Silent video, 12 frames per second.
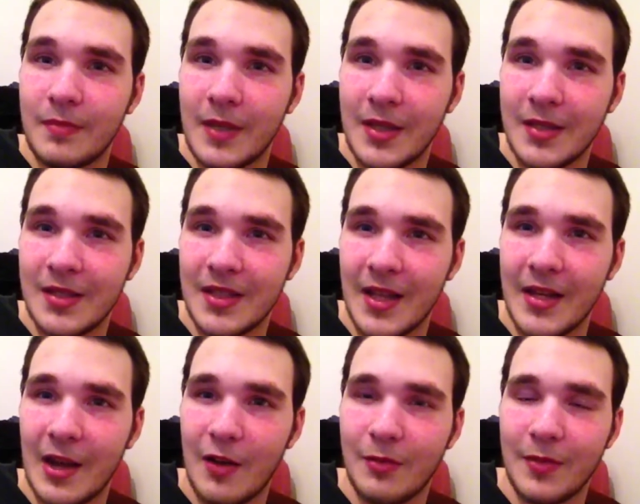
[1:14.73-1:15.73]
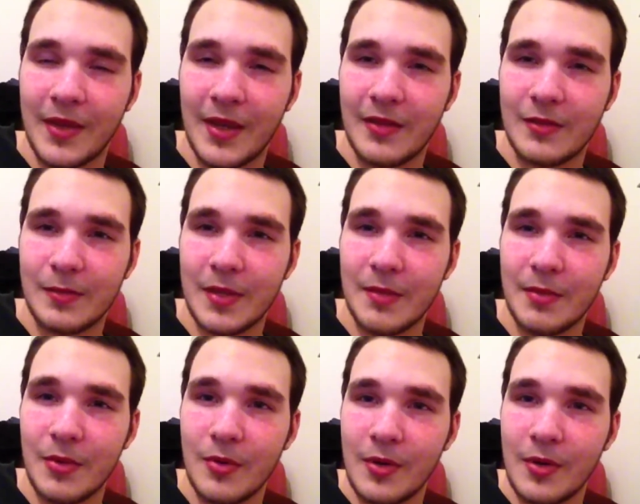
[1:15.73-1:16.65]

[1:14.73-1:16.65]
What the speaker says: and stand out from 1,000 people.